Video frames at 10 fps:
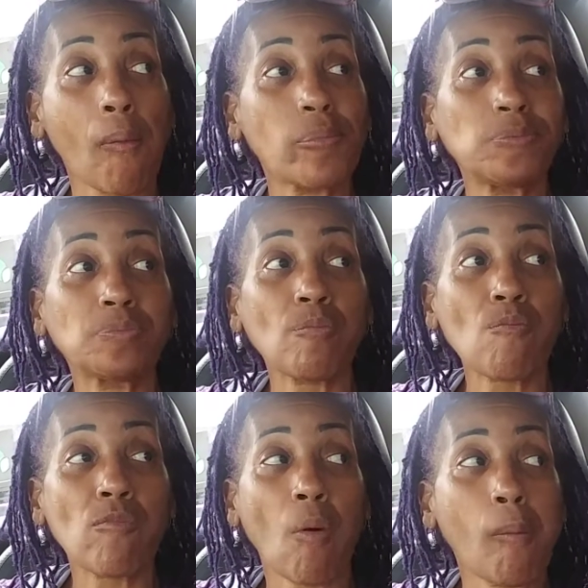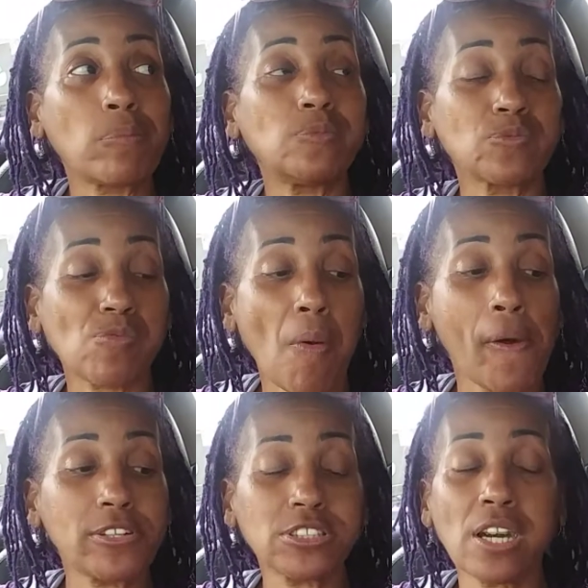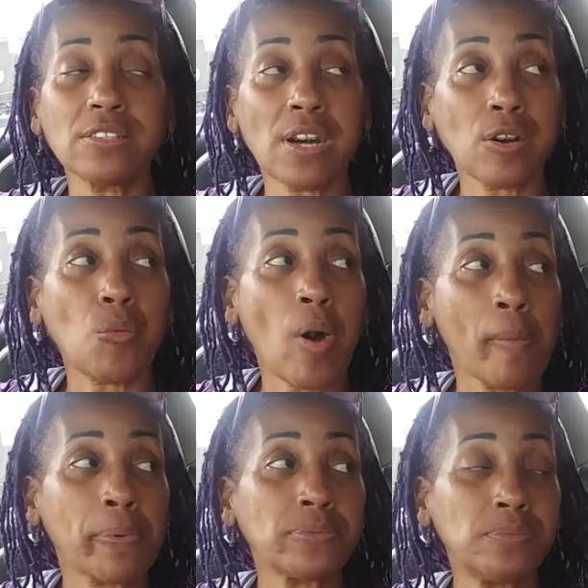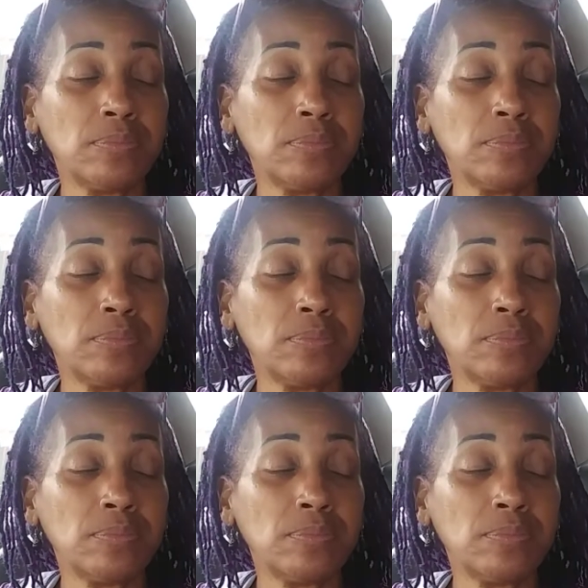What it tastes like? It tastes like a Whopper.